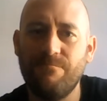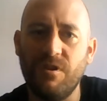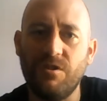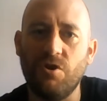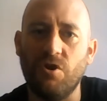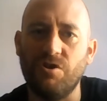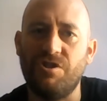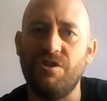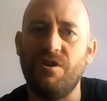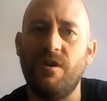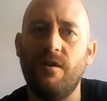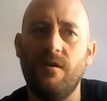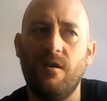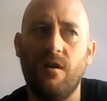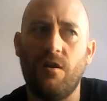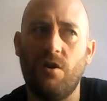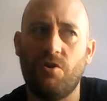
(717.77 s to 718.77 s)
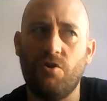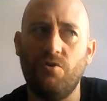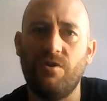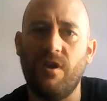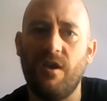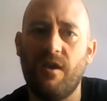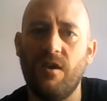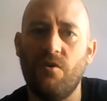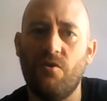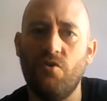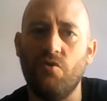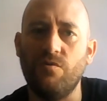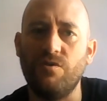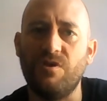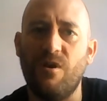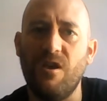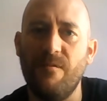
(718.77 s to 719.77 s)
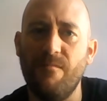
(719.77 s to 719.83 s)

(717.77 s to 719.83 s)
dodgy here, like I could get caught with something, he